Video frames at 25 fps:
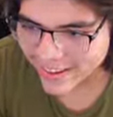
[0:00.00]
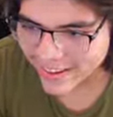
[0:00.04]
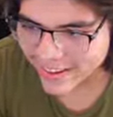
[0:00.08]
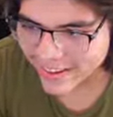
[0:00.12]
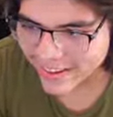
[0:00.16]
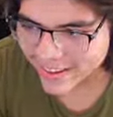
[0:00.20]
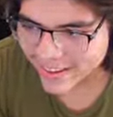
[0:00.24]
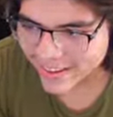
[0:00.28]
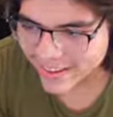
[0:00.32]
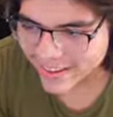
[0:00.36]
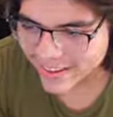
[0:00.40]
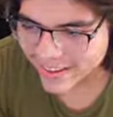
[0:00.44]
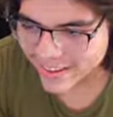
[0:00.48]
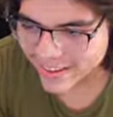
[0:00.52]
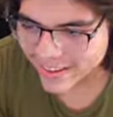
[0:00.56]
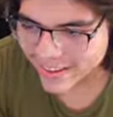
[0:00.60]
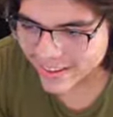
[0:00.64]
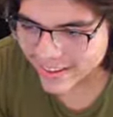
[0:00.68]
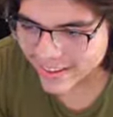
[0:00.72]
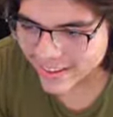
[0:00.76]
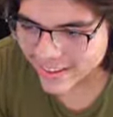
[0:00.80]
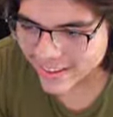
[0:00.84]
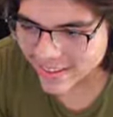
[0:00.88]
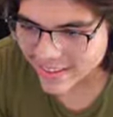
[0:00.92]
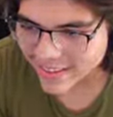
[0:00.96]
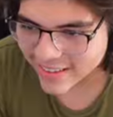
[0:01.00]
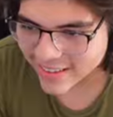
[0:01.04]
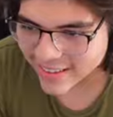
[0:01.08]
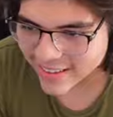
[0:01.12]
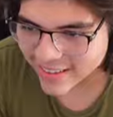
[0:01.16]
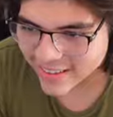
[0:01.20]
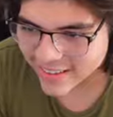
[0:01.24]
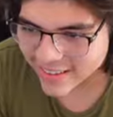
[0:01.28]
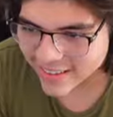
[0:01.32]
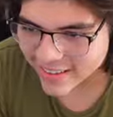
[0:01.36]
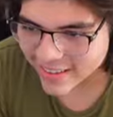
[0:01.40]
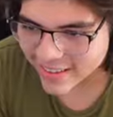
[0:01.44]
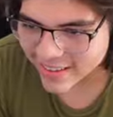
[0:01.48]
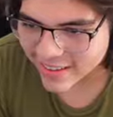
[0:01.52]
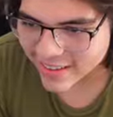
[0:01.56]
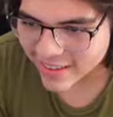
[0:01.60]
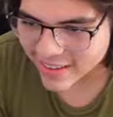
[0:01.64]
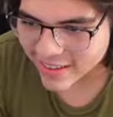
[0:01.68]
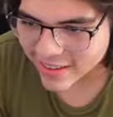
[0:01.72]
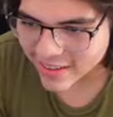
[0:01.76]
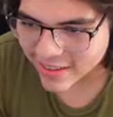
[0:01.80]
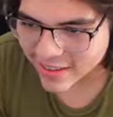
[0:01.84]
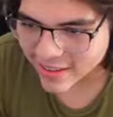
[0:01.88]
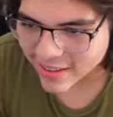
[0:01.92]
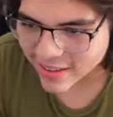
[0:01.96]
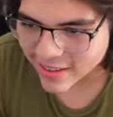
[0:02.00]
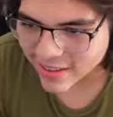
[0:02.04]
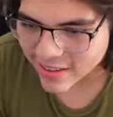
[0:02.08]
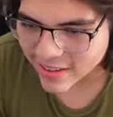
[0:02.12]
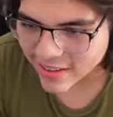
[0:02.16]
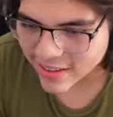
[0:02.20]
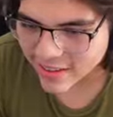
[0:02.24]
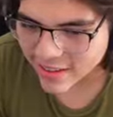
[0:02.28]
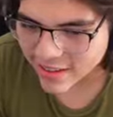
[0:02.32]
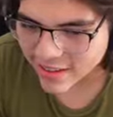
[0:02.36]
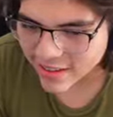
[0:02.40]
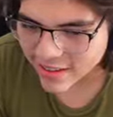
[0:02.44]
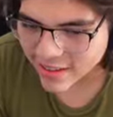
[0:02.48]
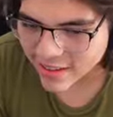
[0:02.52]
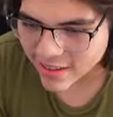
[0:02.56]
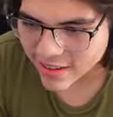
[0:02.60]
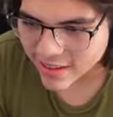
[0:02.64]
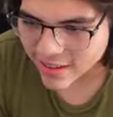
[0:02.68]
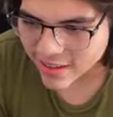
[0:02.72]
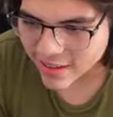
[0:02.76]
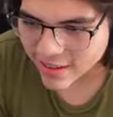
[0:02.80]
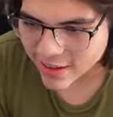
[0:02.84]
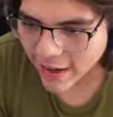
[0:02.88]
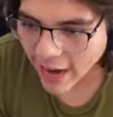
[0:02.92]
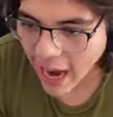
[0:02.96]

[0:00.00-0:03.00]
Nobody speaks.